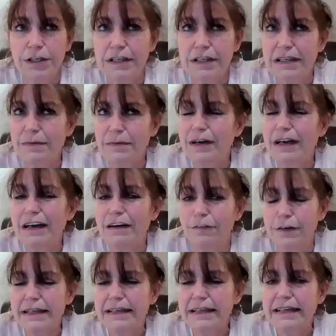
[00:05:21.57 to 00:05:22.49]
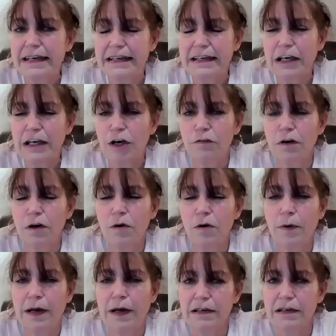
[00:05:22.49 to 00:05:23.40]
just about every state now
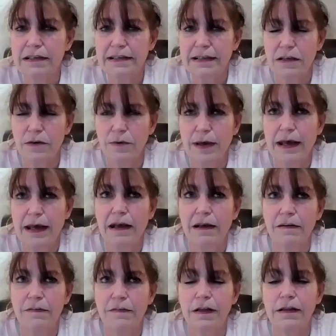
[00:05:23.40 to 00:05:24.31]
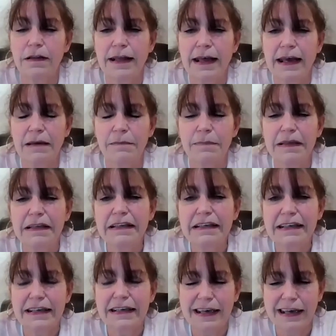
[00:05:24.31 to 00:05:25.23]
requires that you have a
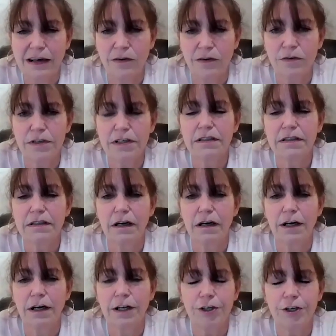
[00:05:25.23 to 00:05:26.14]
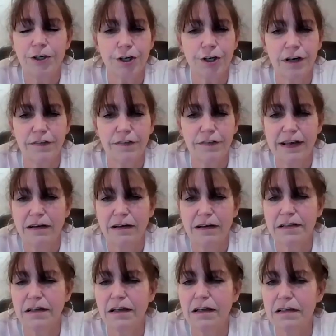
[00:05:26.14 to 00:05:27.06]
liability account on your chart of
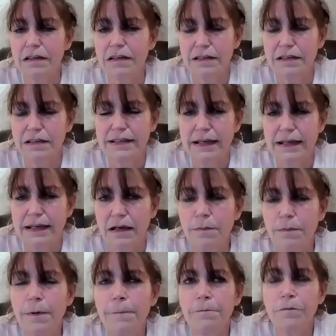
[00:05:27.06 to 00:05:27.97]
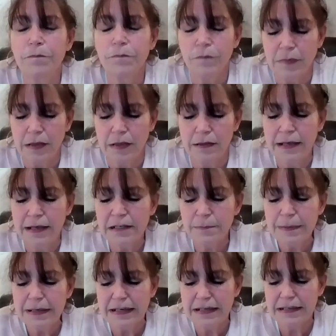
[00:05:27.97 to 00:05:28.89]
accounts also set up. And that's
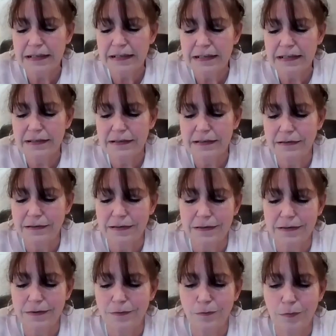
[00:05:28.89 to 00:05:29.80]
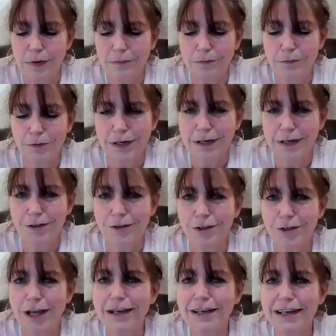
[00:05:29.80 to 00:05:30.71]
because, I'm going to
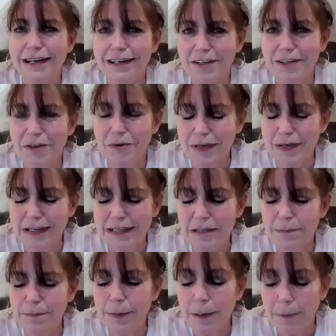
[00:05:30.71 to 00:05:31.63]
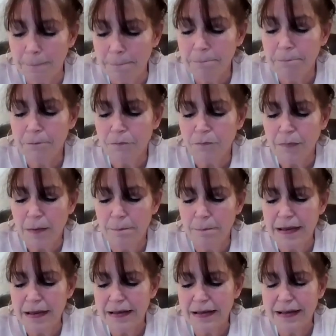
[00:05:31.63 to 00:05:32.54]
not get into the weeds, but
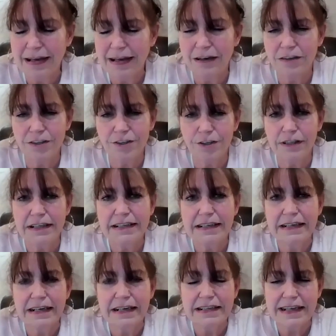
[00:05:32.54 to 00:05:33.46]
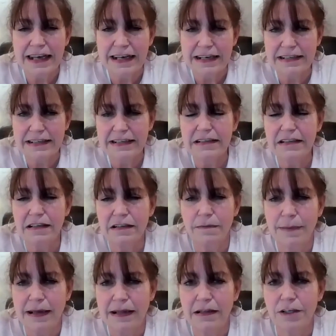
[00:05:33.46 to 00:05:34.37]
bank accounts are listed as assets on
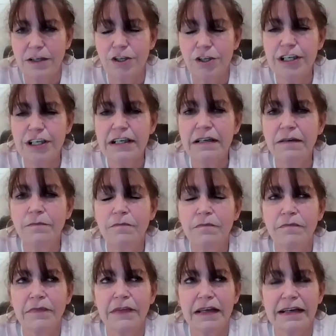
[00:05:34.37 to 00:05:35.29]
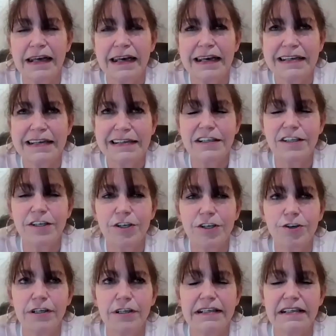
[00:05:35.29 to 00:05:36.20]
the balance sheet, and
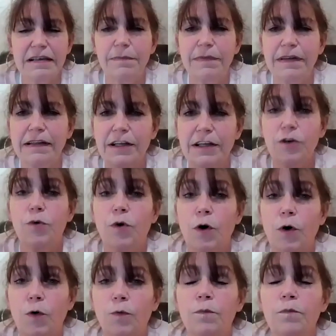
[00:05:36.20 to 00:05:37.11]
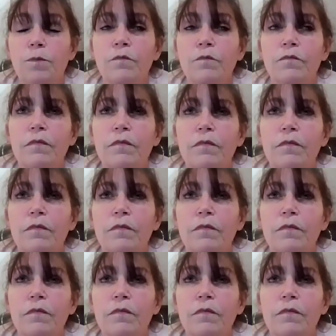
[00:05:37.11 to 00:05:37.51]
usually something that you own.